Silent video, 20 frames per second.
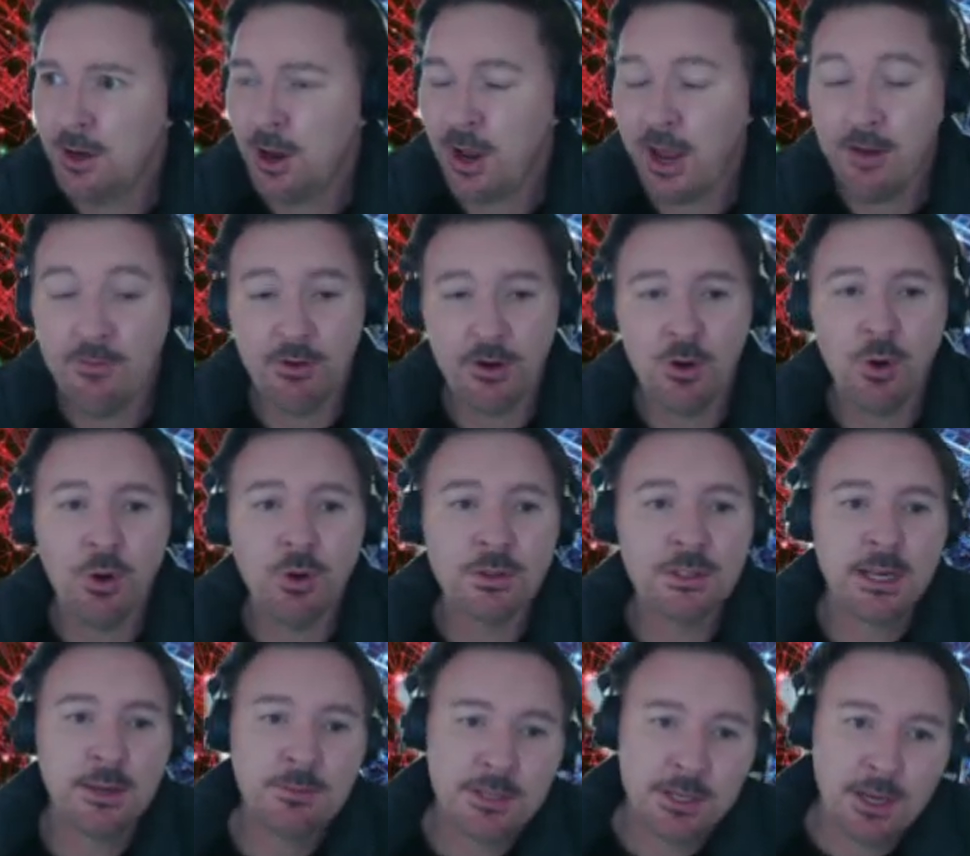every call
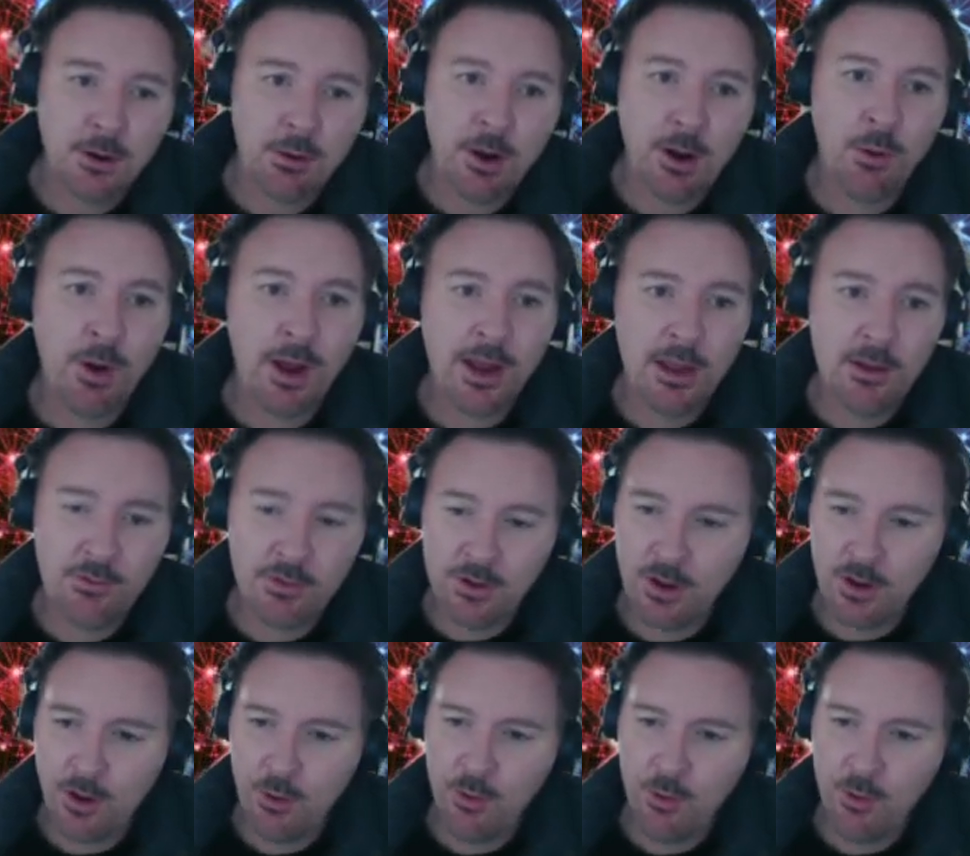seemed to go our way, even
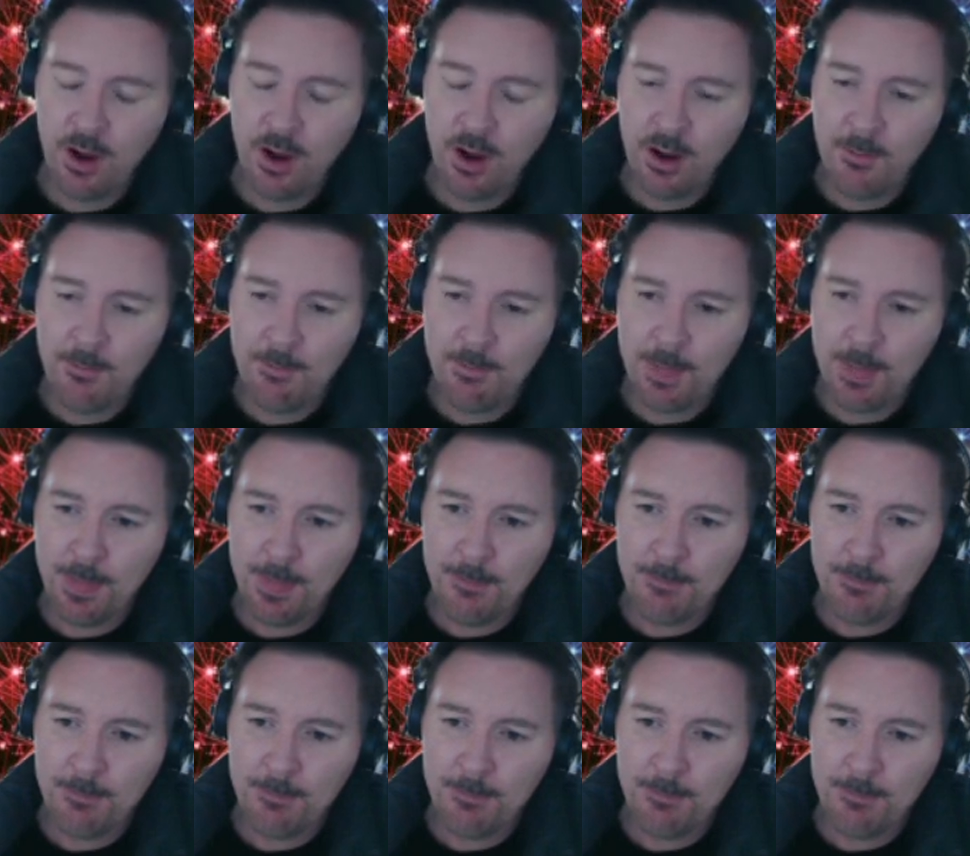though,